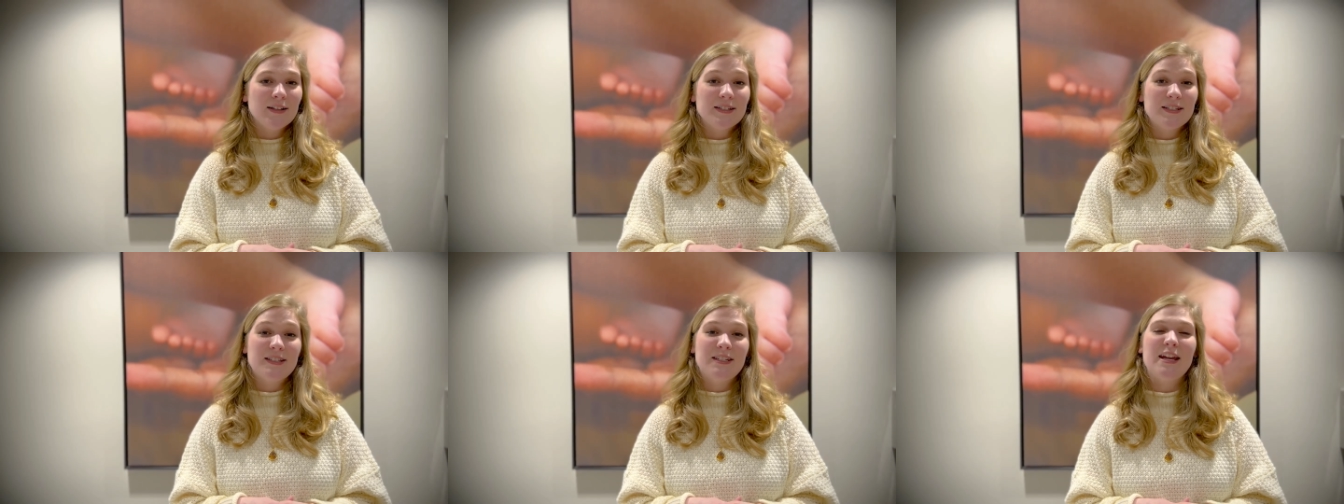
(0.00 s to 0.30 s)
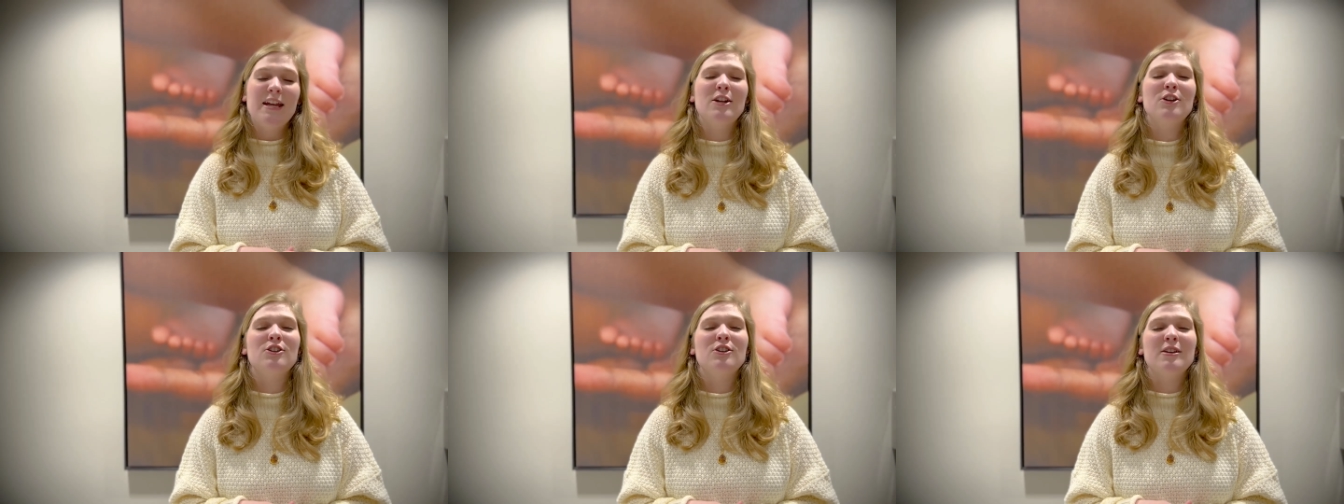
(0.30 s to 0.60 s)

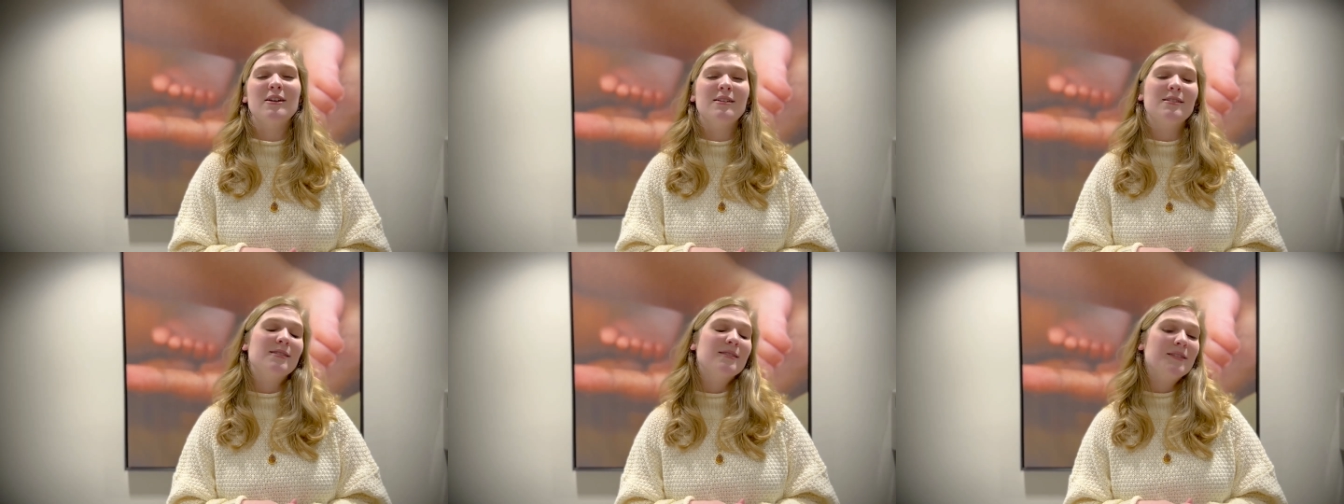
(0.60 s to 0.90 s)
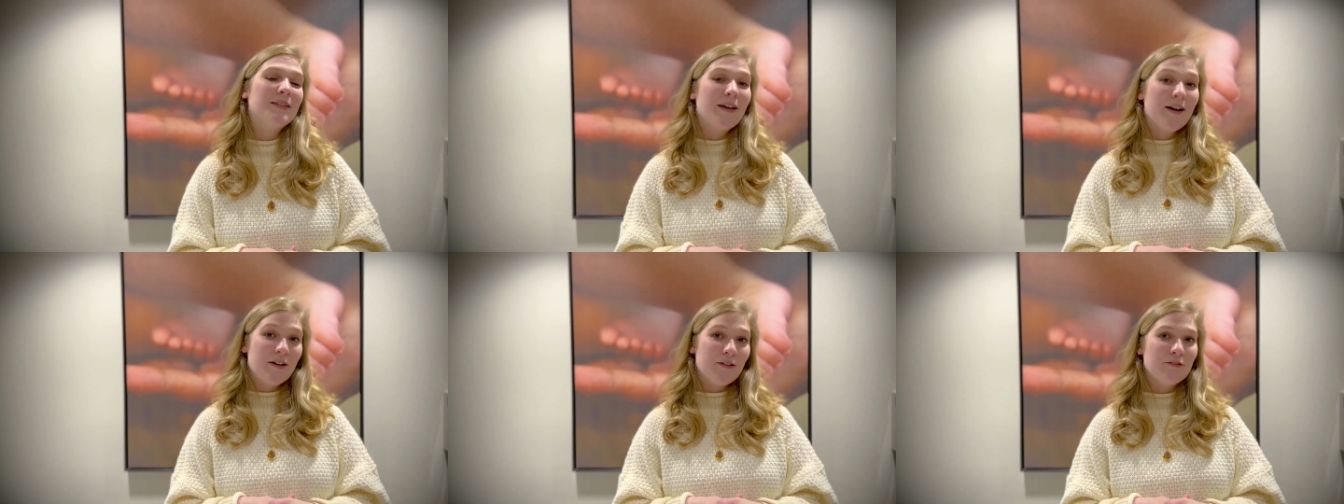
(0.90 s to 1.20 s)
Standard is
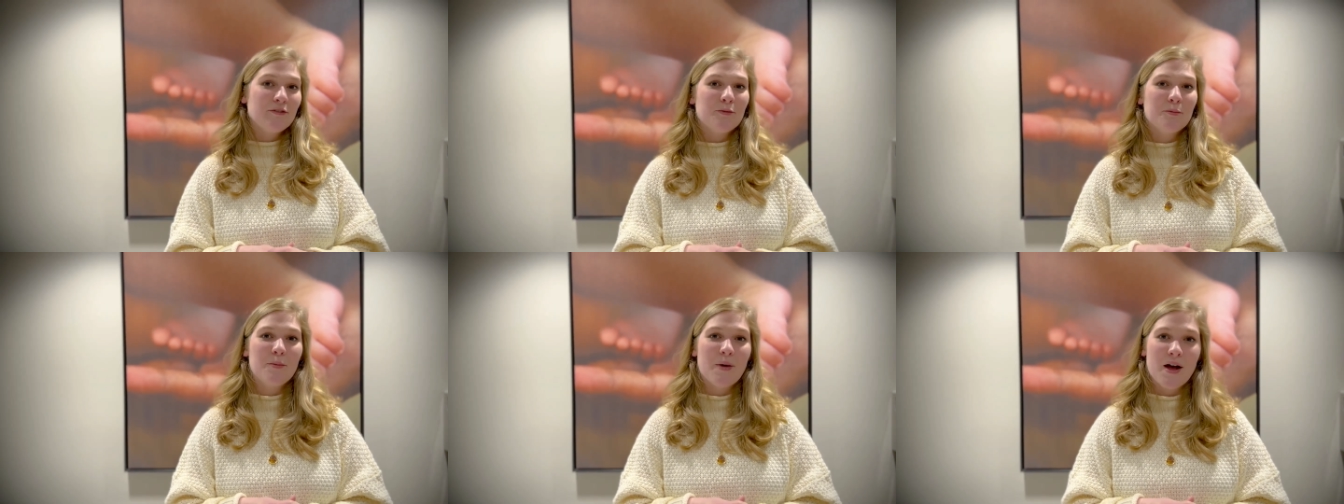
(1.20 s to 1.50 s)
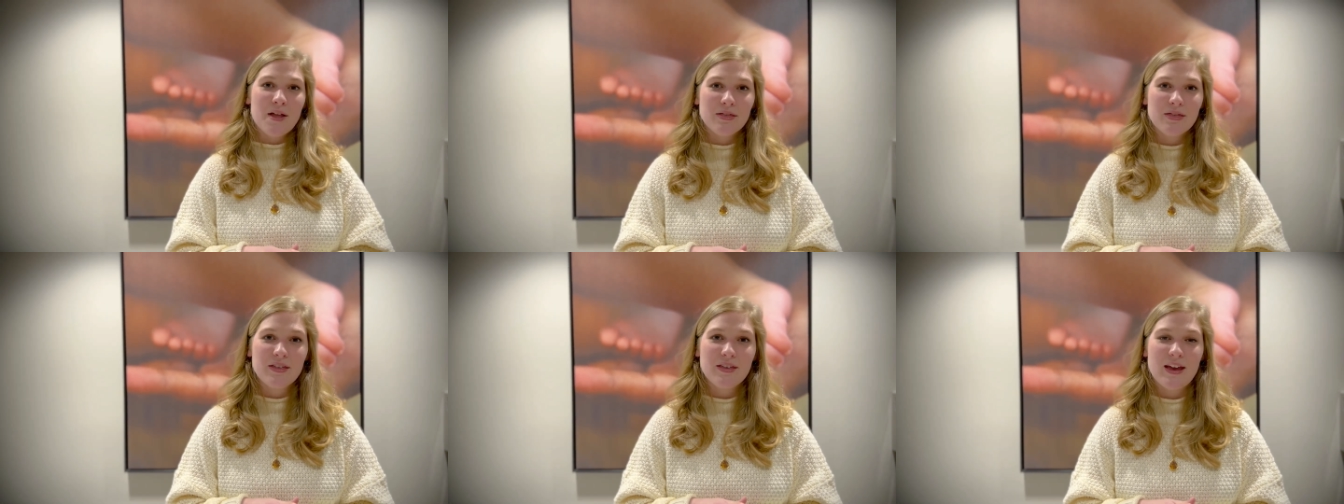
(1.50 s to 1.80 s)
Love
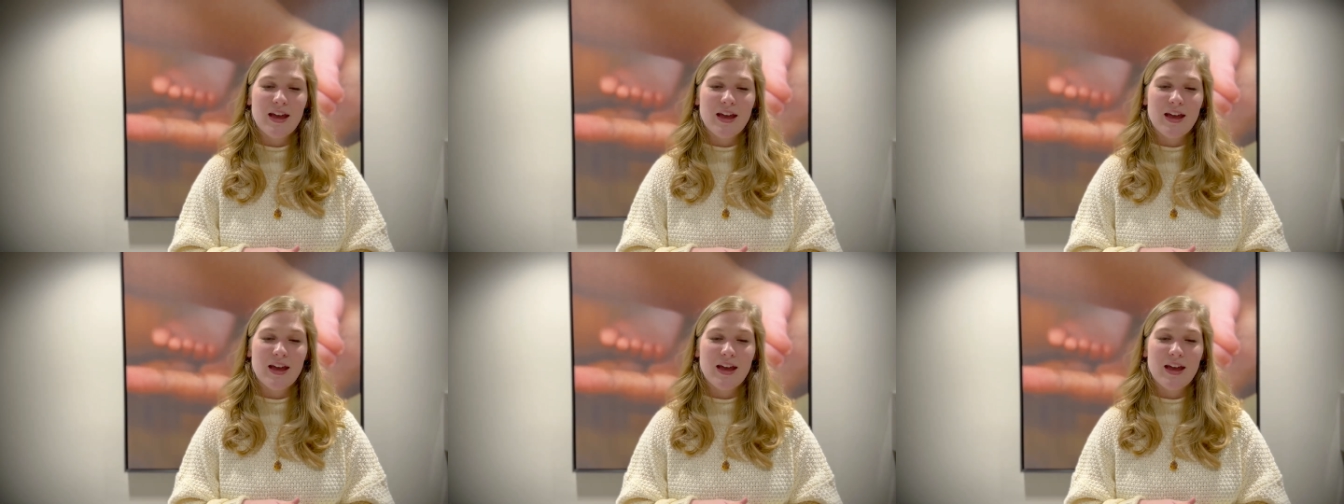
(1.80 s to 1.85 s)
month,